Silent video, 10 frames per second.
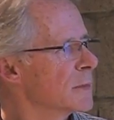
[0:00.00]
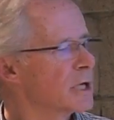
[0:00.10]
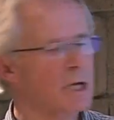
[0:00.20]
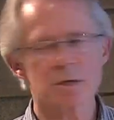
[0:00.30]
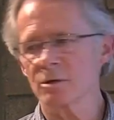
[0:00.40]

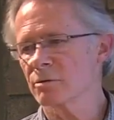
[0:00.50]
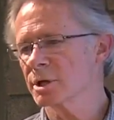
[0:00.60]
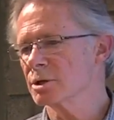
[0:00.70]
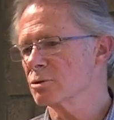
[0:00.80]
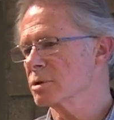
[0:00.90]
And I don't know, what
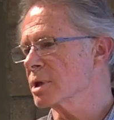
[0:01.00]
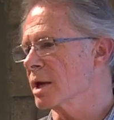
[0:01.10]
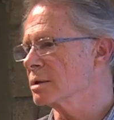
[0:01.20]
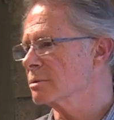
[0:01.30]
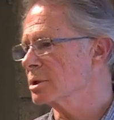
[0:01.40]
do you do with
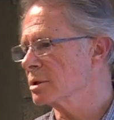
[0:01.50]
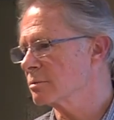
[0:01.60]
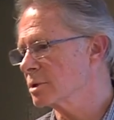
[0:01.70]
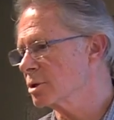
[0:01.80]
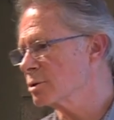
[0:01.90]
that? I
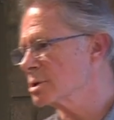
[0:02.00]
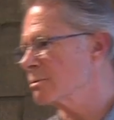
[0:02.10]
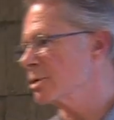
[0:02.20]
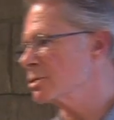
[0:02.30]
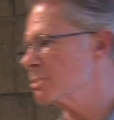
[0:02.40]
mean, you know,
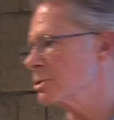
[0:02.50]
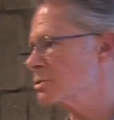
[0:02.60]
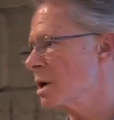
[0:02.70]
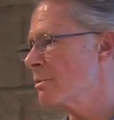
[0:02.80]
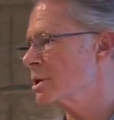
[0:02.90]
somebody who's been
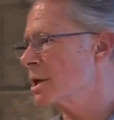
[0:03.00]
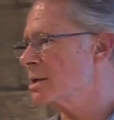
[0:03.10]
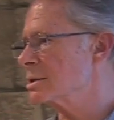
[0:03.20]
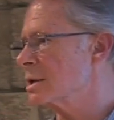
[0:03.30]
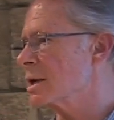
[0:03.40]

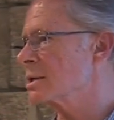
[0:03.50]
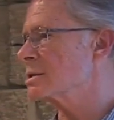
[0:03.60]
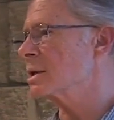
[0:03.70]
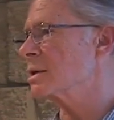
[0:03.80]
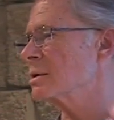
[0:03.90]
traumatized to that
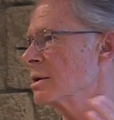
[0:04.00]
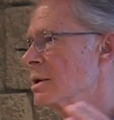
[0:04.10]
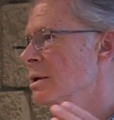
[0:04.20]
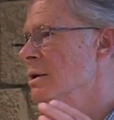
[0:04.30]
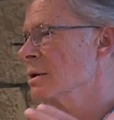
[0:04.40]
extent
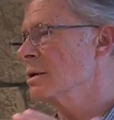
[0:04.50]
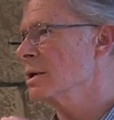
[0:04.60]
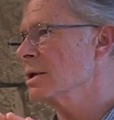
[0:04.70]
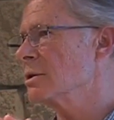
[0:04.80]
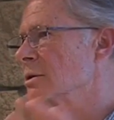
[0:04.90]

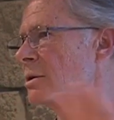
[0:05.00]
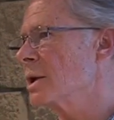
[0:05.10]
in their